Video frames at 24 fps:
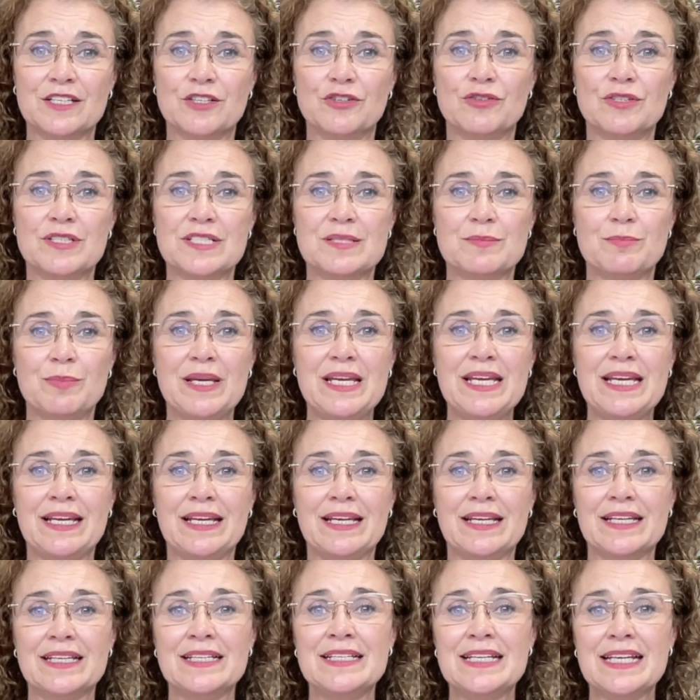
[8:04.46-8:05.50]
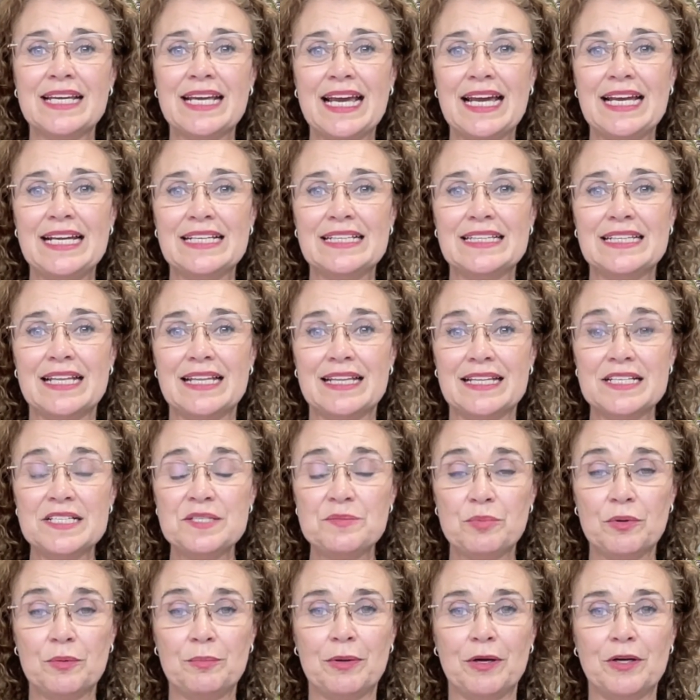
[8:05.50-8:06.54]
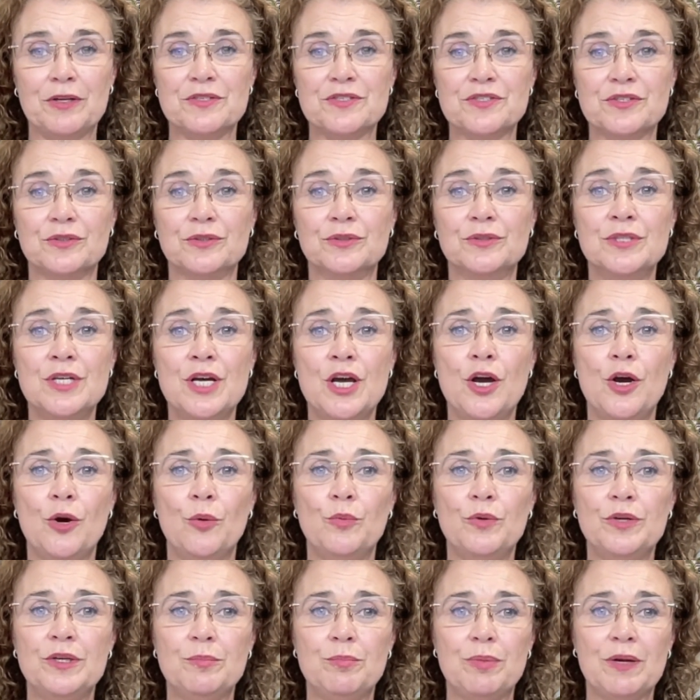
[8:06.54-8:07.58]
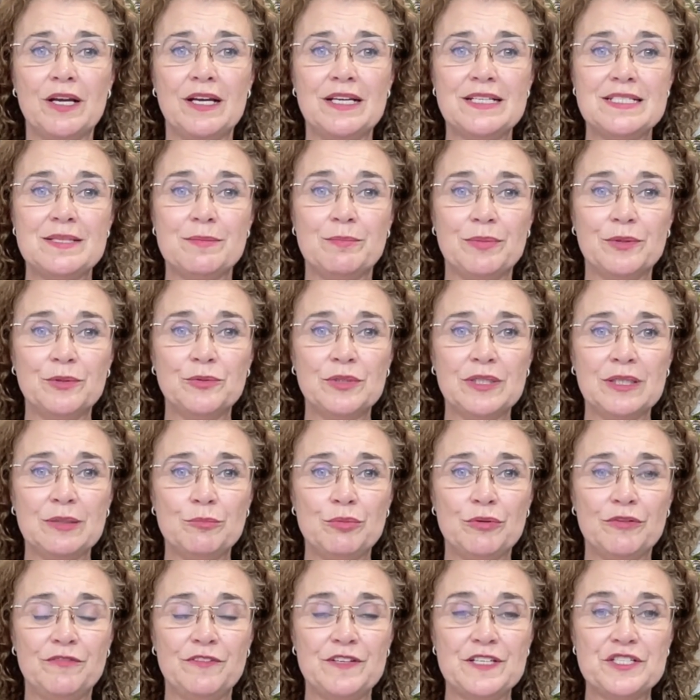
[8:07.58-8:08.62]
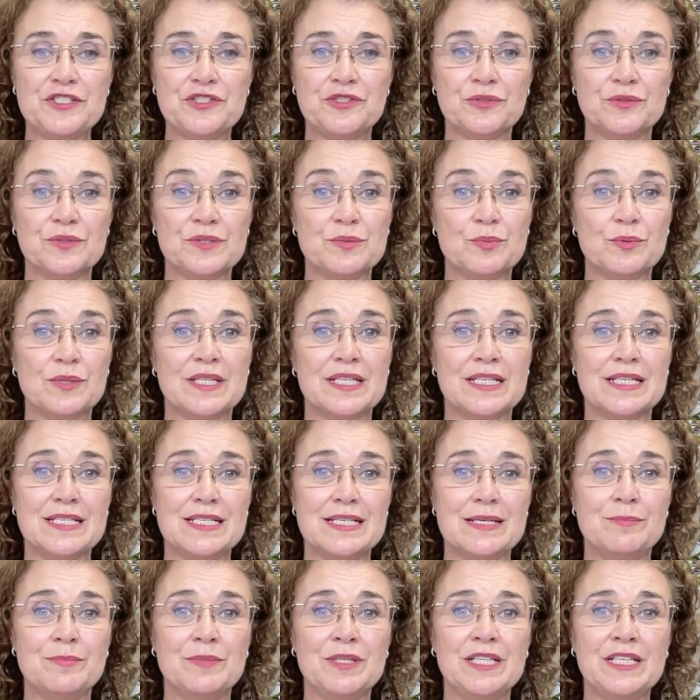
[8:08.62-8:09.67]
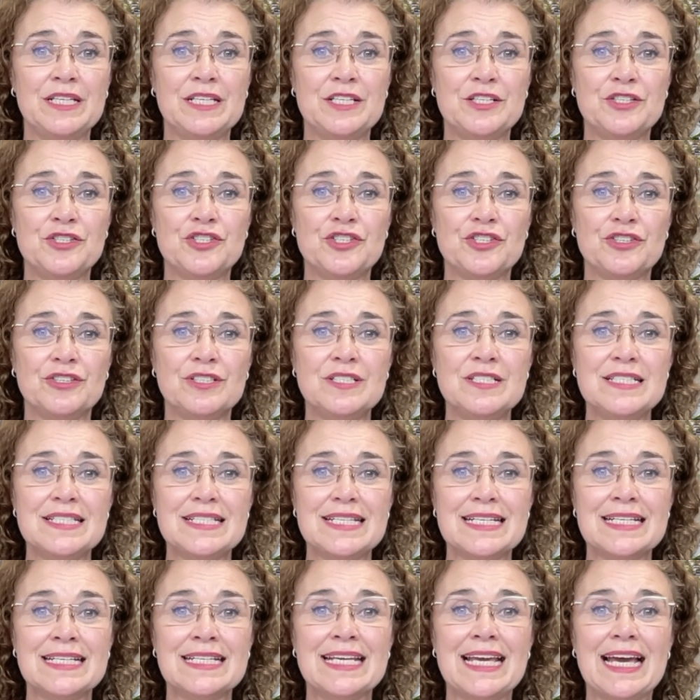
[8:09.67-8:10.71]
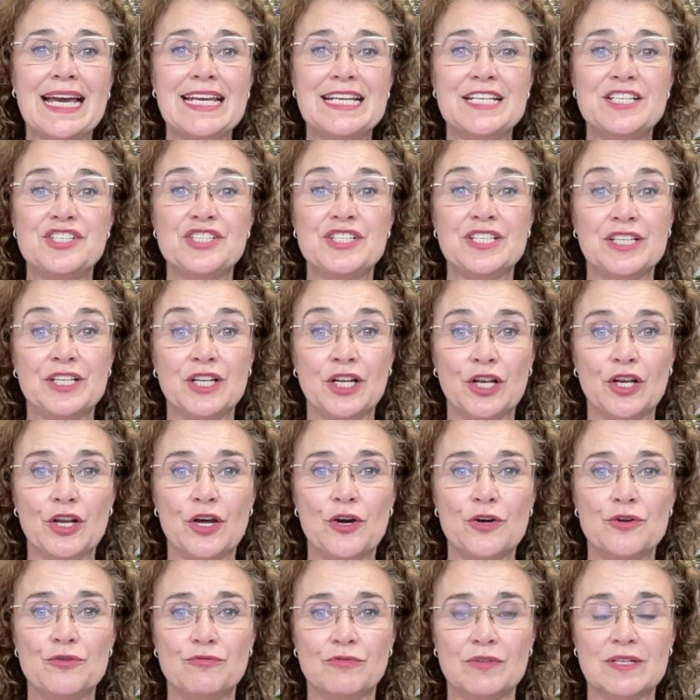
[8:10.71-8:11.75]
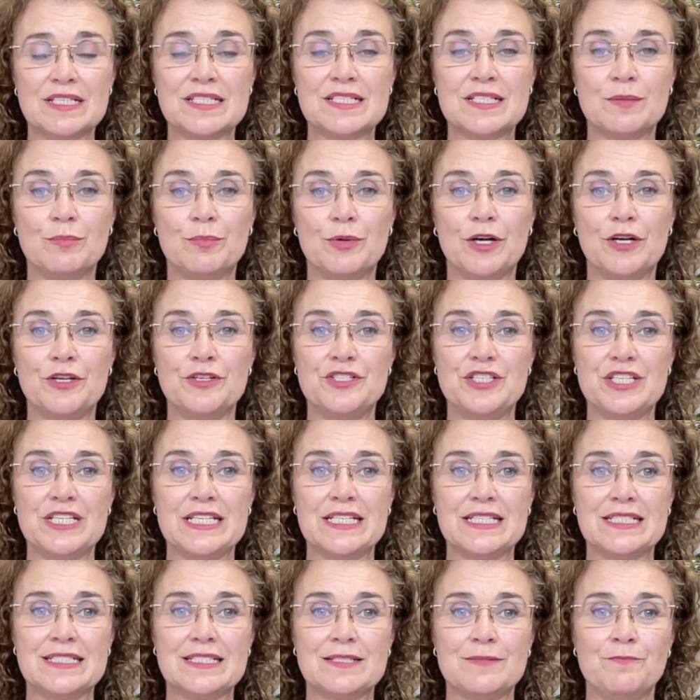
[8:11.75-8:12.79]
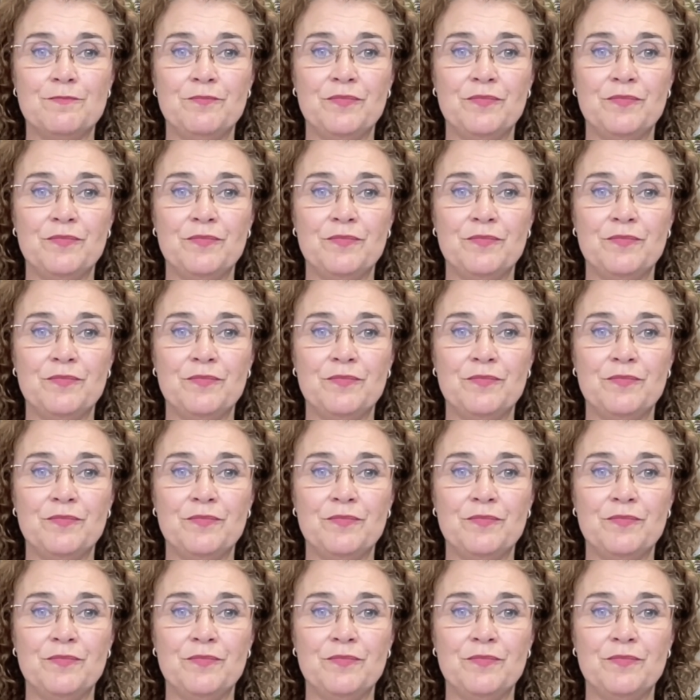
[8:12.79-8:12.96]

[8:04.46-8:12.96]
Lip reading: Chris Pink indicated that this proposal would apply to building professionals with indemnity insurance engaged in low-risk projects.